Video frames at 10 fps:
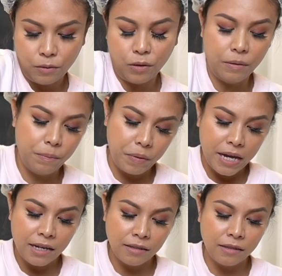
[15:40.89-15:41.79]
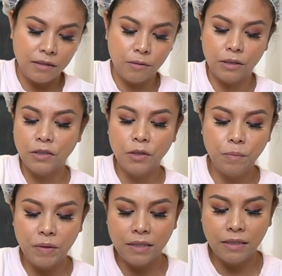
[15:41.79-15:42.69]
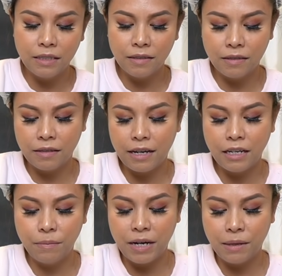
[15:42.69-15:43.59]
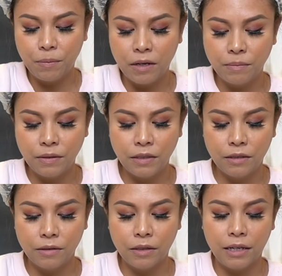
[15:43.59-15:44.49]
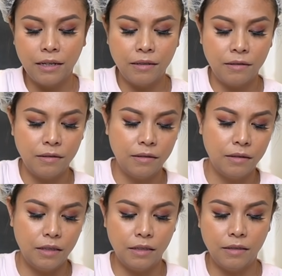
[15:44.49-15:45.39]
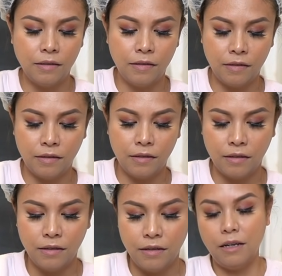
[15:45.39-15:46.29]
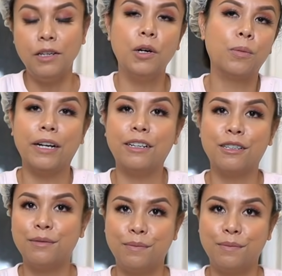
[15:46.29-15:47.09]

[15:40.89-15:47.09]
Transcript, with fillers: or a bath or a soap business, adding bath bombs to your line is a no-brainer.